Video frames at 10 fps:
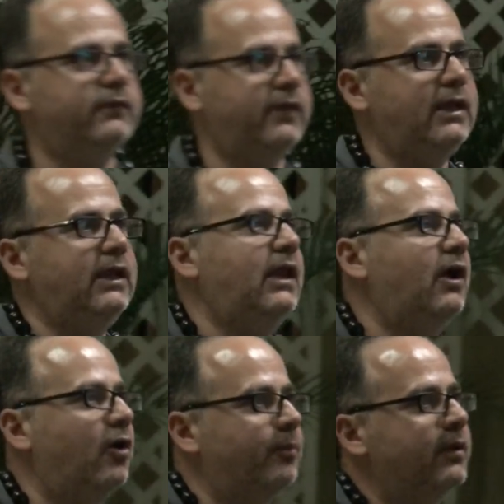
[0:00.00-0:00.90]
because they need
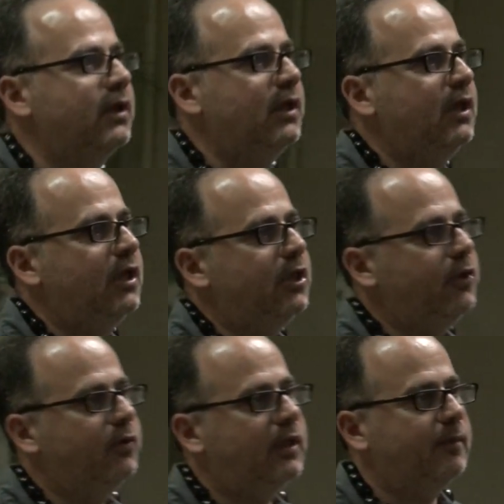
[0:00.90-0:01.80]
help.
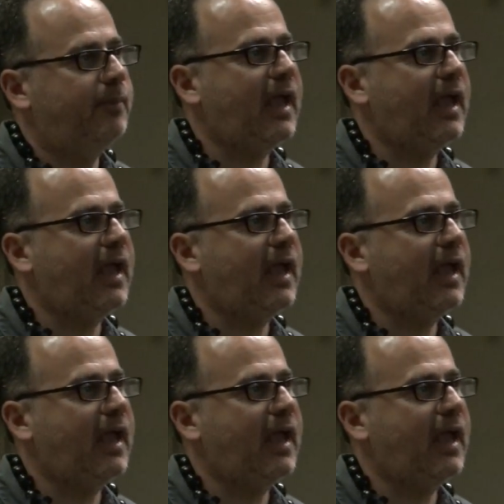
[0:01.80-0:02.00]
You can